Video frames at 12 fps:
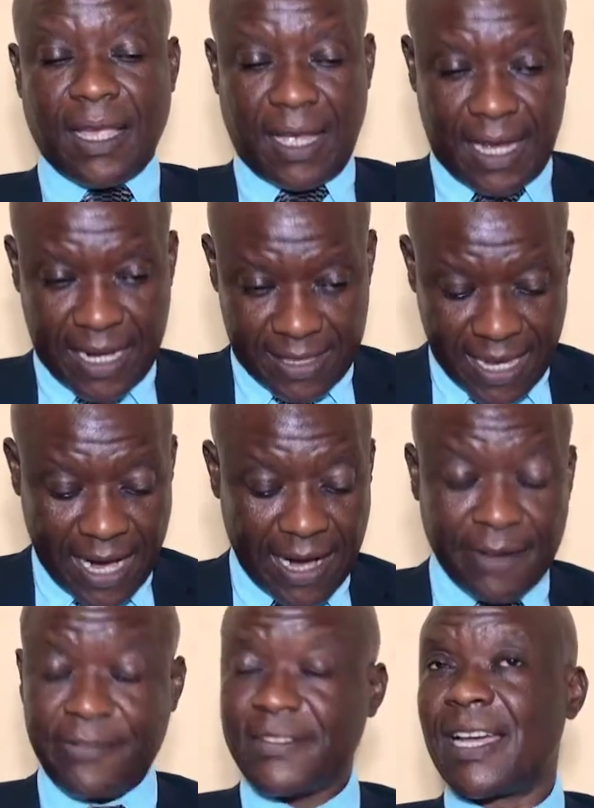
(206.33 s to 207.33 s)

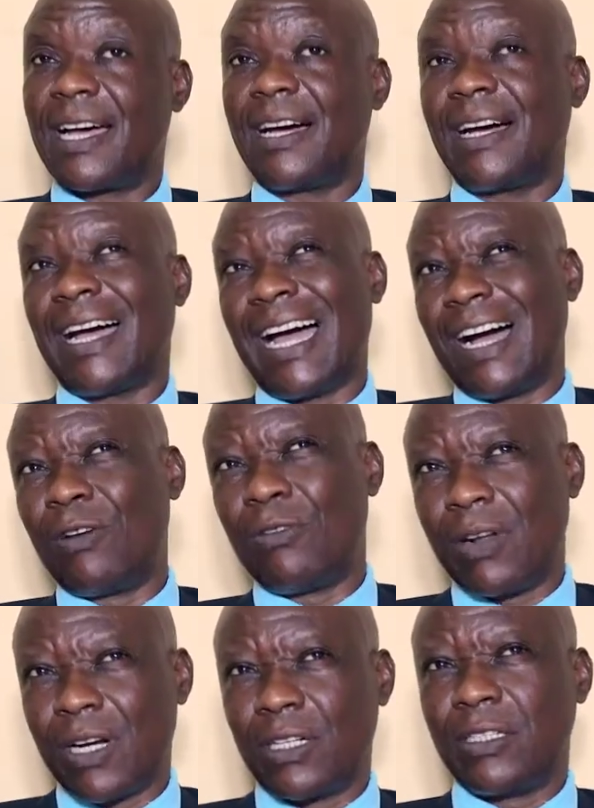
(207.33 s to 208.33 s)
Thereafter, I
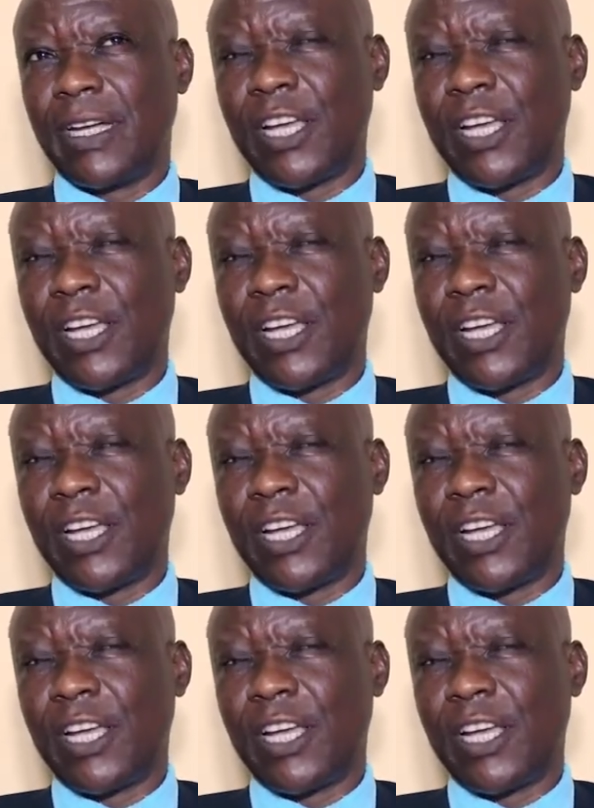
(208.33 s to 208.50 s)
will